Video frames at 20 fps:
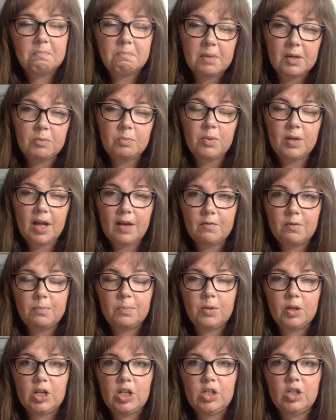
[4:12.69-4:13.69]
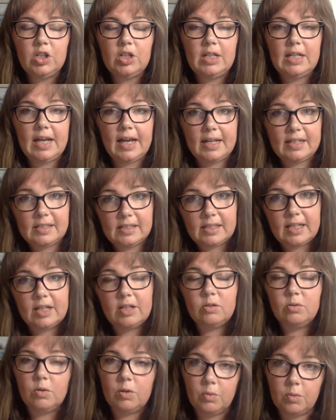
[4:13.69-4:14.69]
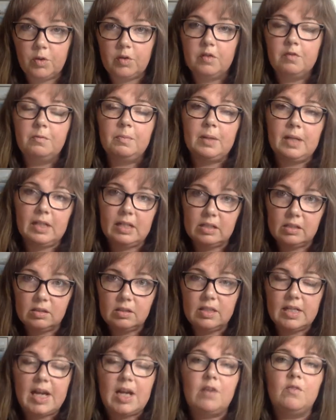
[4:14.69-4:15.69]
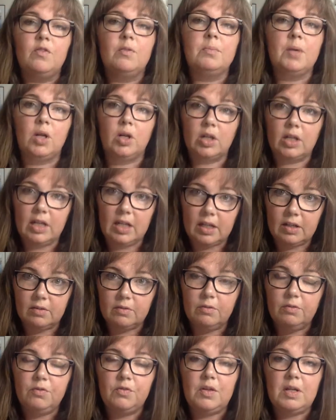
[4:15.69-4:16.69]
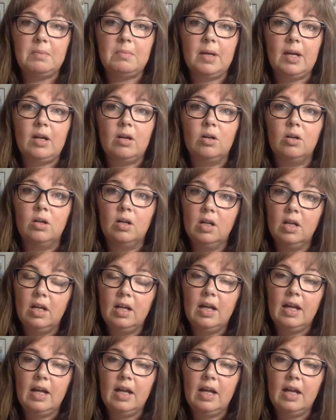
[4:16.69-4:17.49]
but we have a pretty good guess that it would have been Native American, female,